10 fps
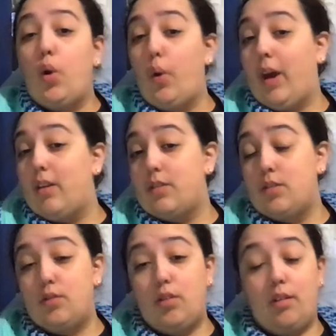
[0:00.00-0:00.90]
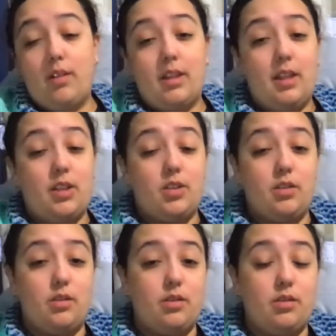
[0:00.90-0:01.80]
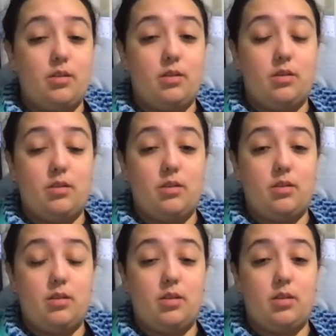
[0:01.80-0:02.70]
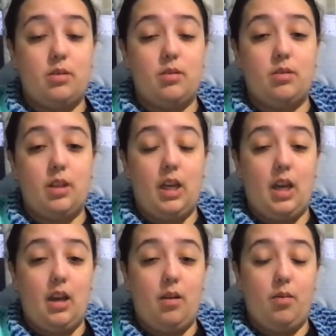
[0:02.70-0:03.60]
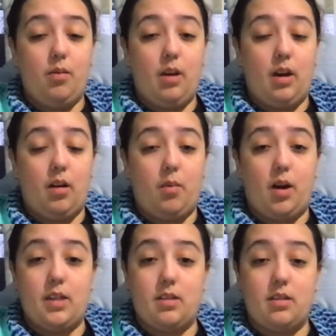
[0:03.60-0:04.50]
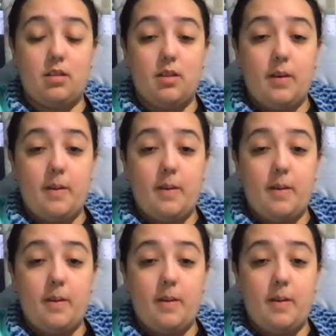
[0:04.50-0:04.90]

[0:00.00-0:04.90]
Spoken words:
who has no connection to ISIS.